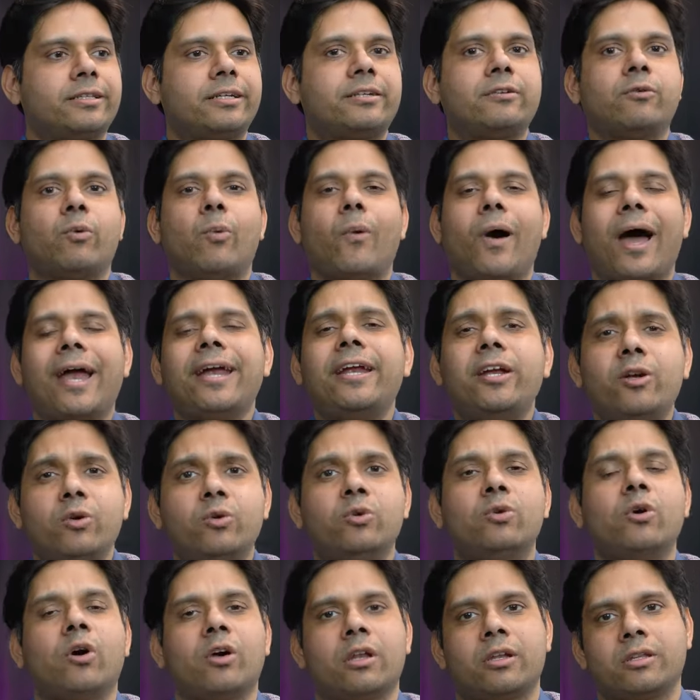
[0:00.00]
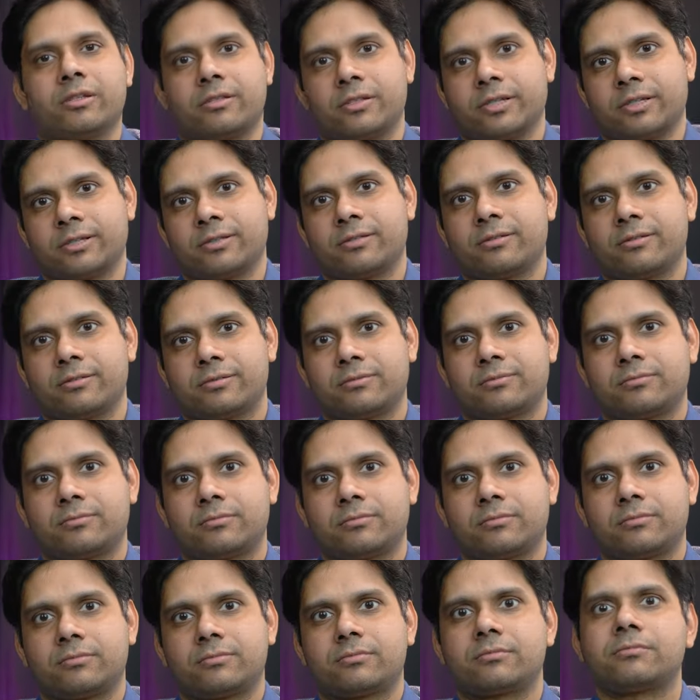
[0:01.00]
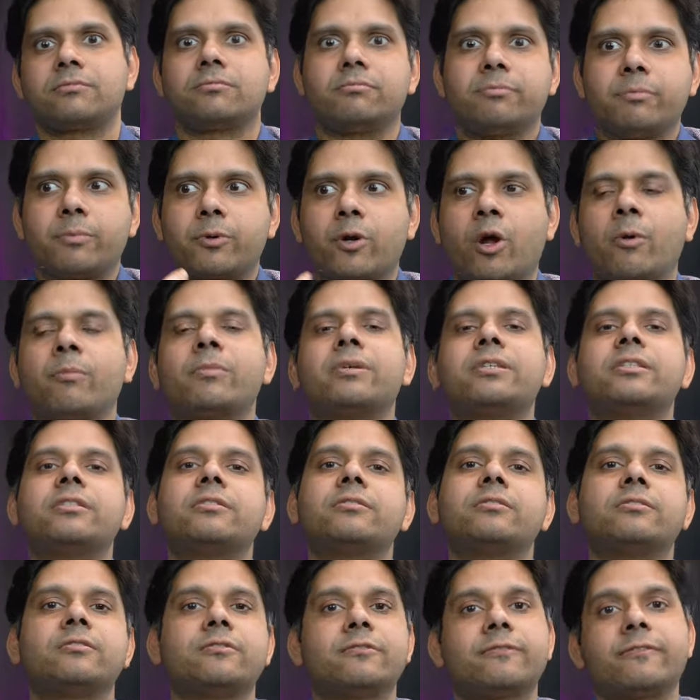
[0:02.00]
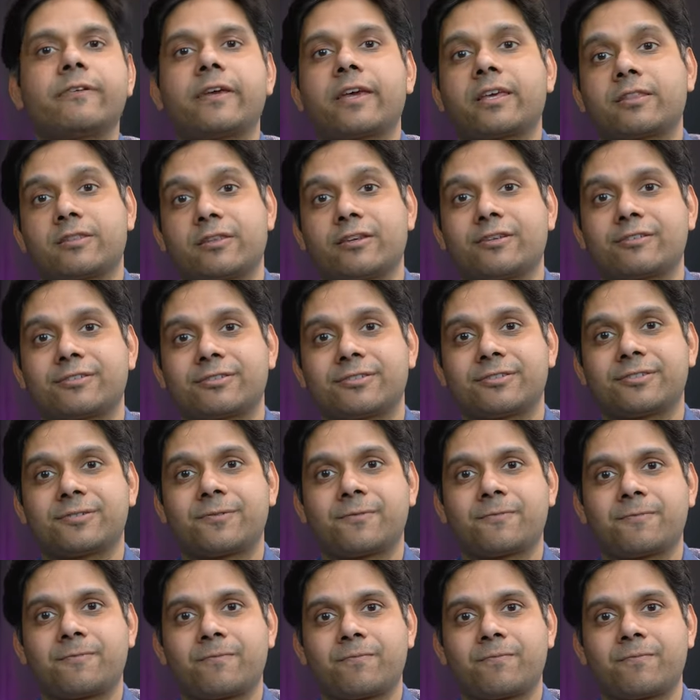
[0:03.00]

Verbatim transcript: that why do colleges promise fake things?